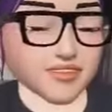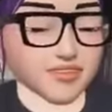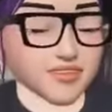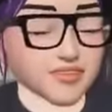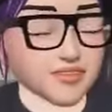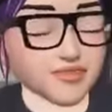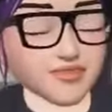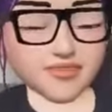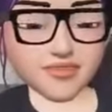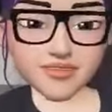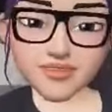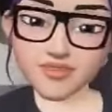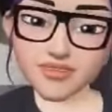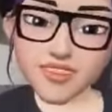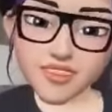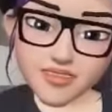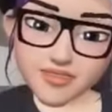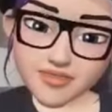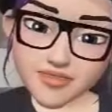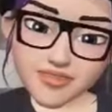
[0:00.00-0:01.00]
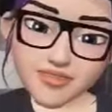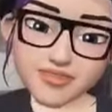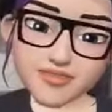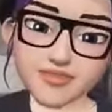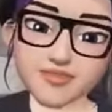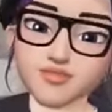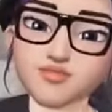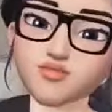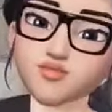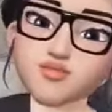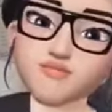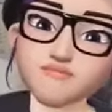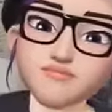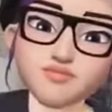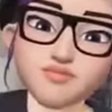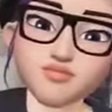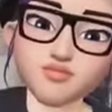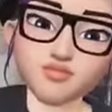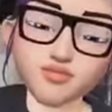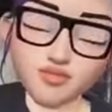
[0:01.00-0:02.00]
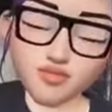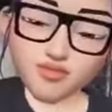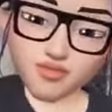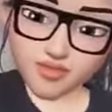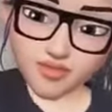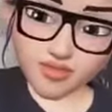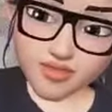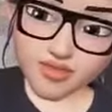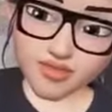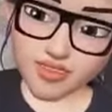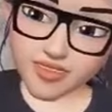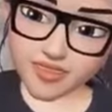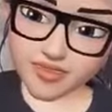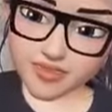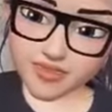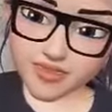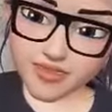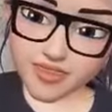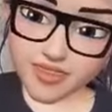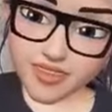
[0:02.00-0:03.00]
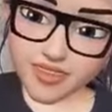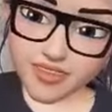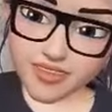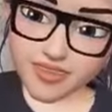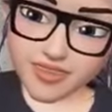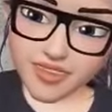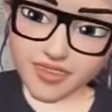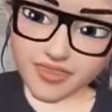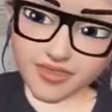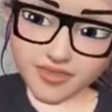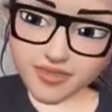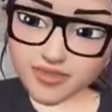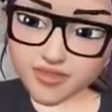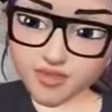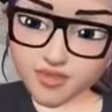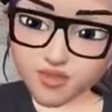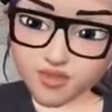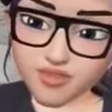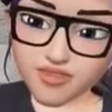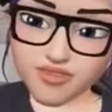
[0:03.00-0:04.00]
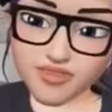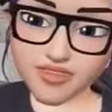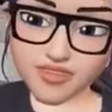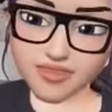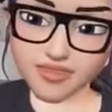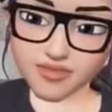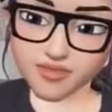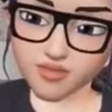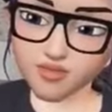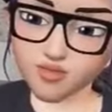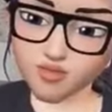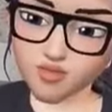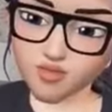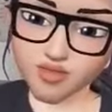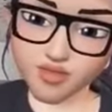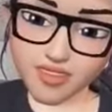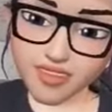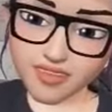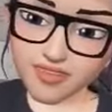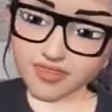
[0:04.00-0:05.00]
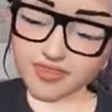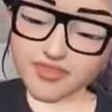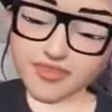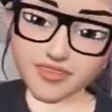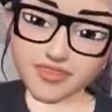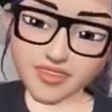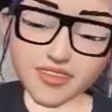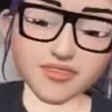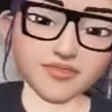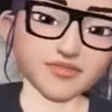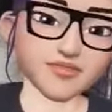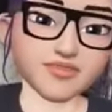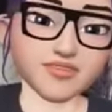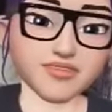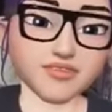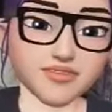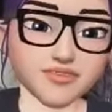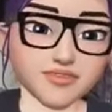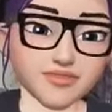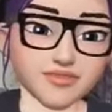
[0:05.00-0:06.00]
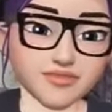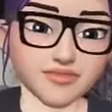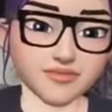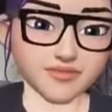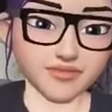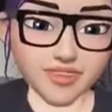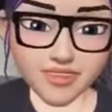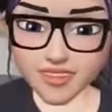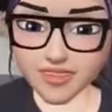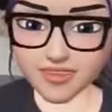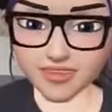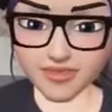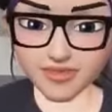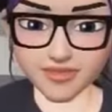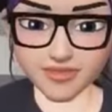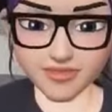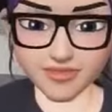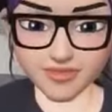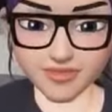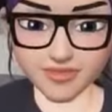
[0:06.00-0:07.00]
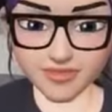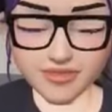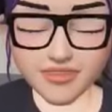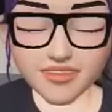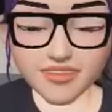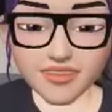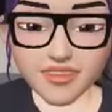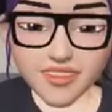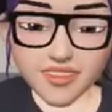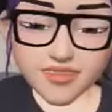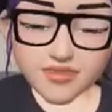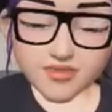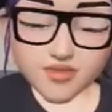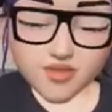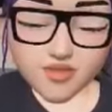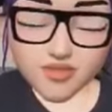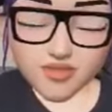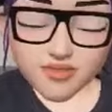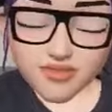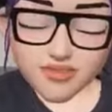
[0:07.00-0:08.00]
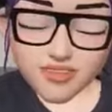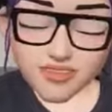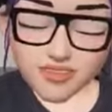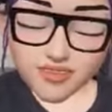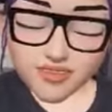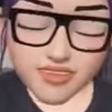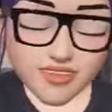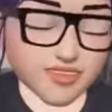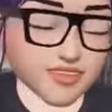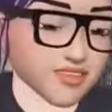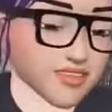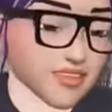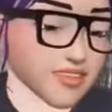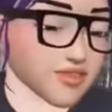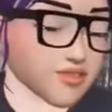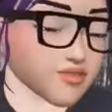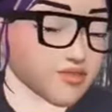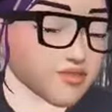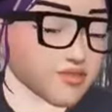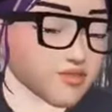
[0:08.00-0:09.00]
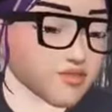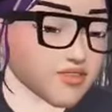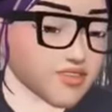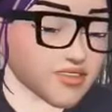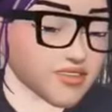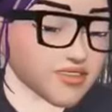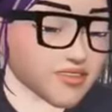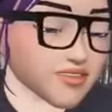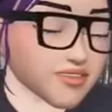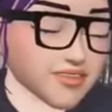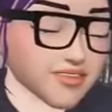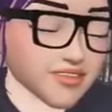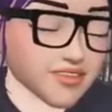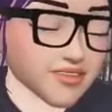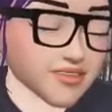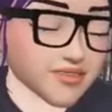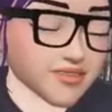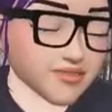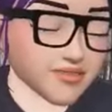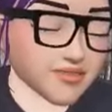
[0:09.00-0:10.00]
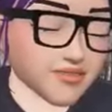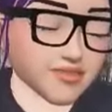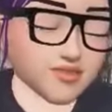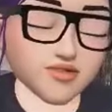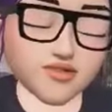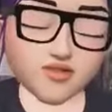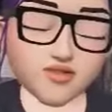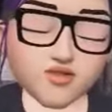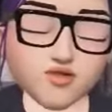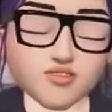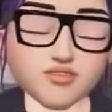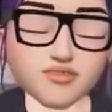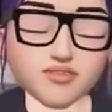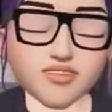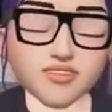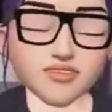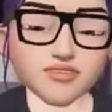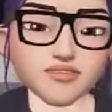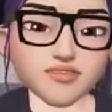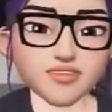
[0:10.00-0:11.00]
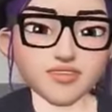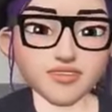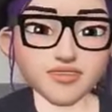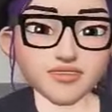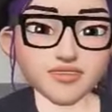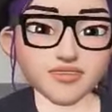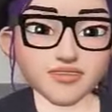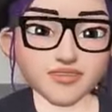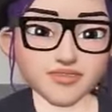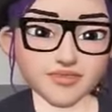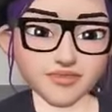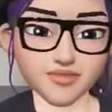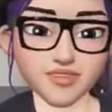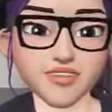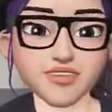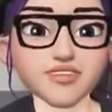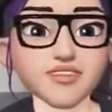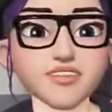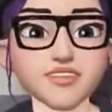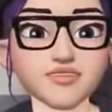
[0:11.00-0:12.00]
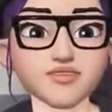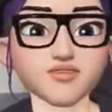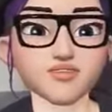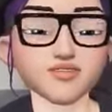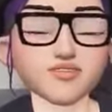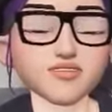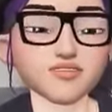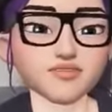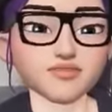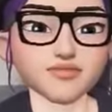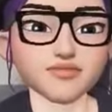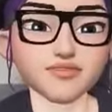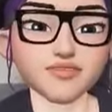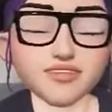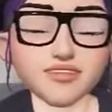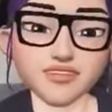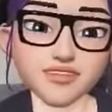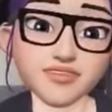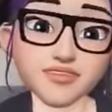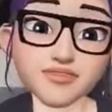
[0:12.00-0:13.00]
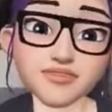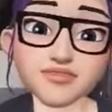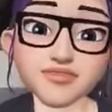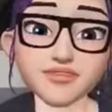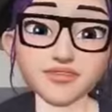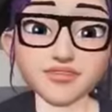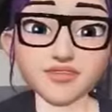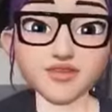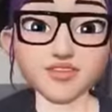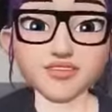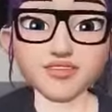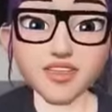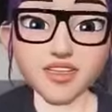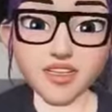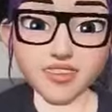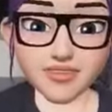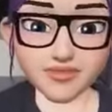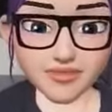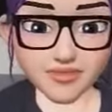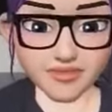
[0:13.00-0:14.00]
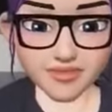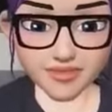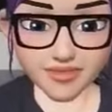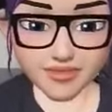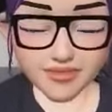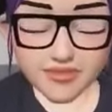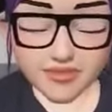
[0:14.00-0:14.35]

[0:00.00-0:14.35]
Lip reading: Hello, I'm Megan. When you look around, have you ever wondered, what is everything made of? Well, for centuries now, we have understood that everything is made up of these tiny things called atoms.